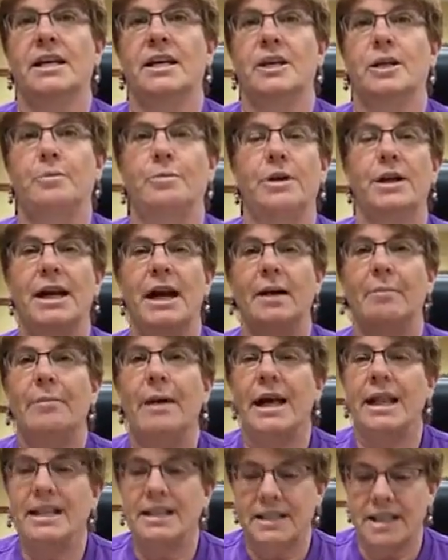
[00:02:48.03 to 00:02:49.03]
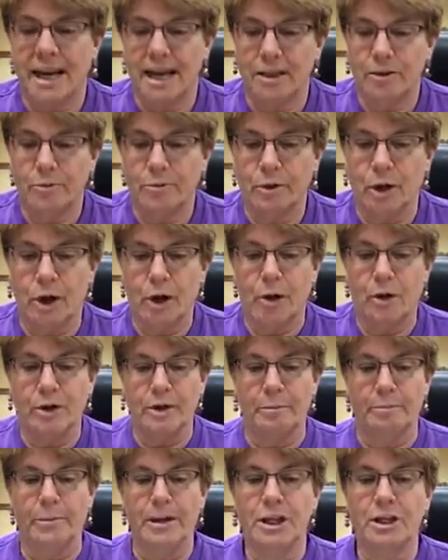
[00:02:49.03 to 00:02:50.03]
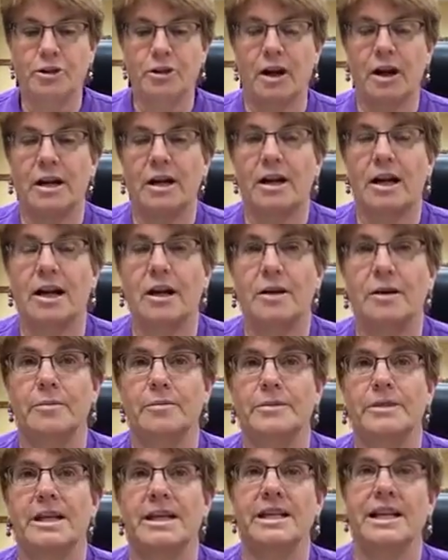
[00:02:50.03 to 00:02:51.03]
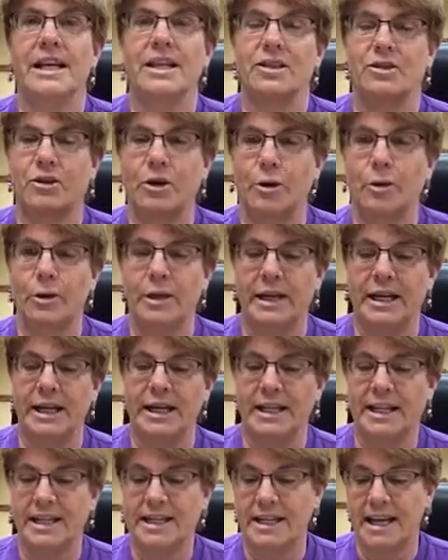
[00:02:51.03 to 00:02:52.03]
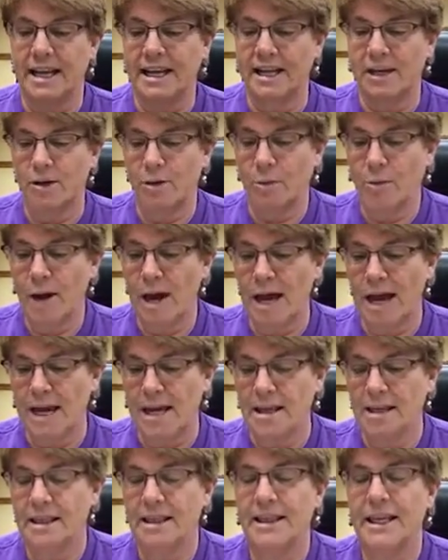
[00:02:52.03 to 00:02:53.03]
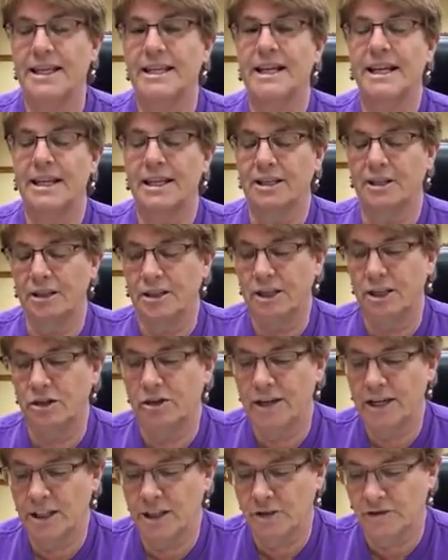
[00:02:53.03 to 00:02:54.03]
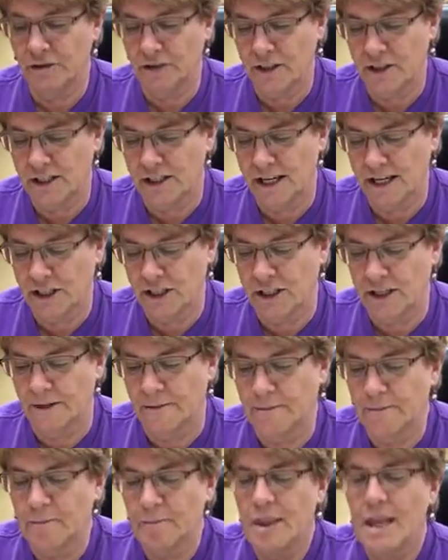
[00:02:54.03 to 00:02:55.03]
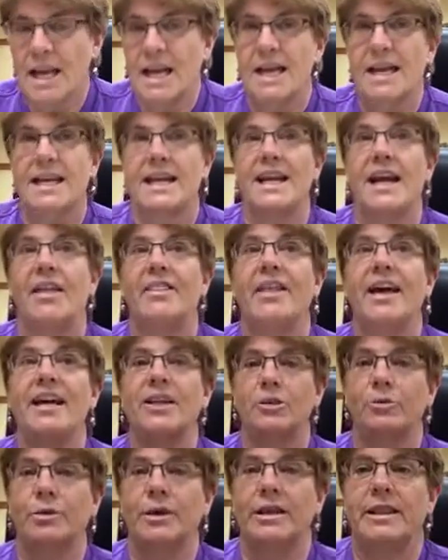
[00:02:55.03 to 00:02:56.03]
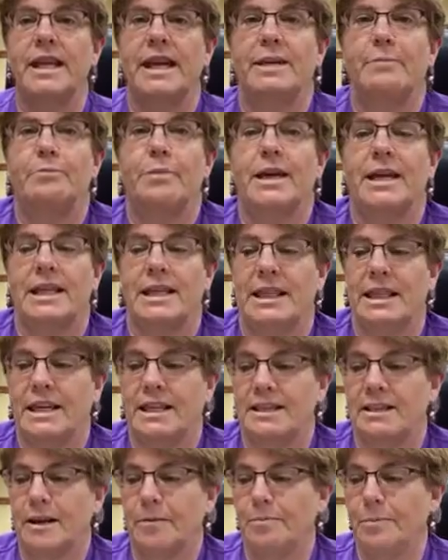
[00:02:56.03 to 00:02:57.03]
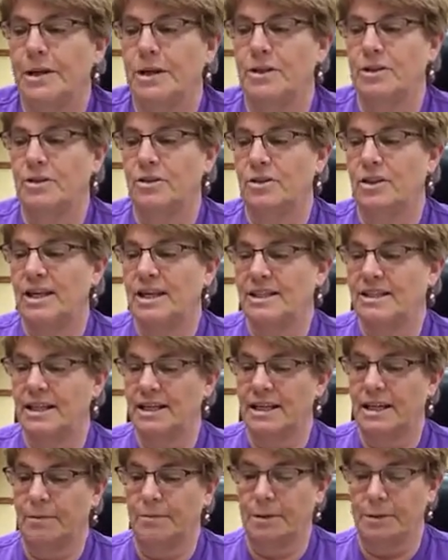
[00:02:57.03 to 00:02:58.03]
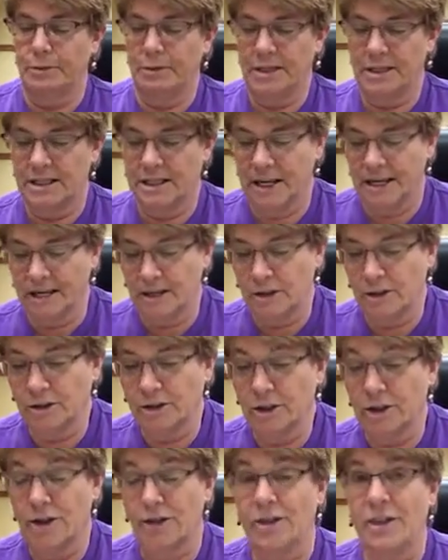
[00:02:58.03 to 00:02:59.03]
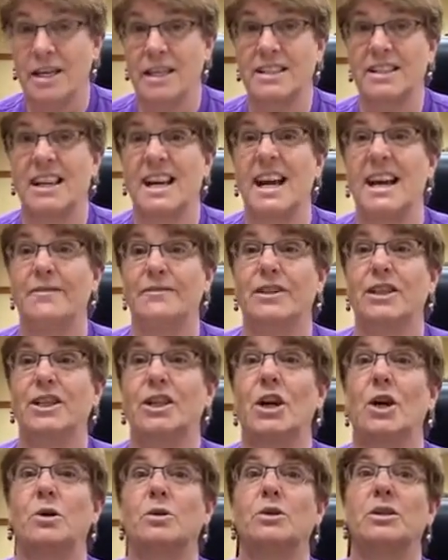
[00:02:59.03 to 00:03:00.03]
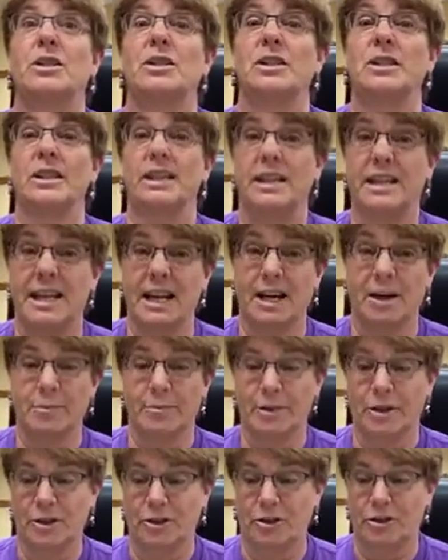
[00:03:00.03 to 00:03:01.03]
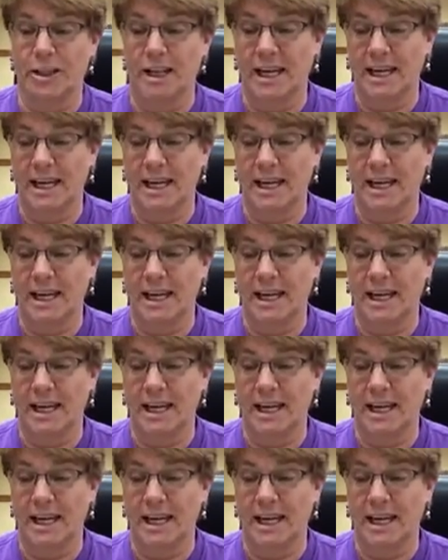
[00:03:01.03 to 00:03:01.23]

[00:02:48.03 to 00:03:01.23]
you put it out by the side of the road, the big truck comes and they throw it in and they take it away. They take it to the transfer station. Now that's where they break things up into things that can be recycled or things that have to go to the garbage or the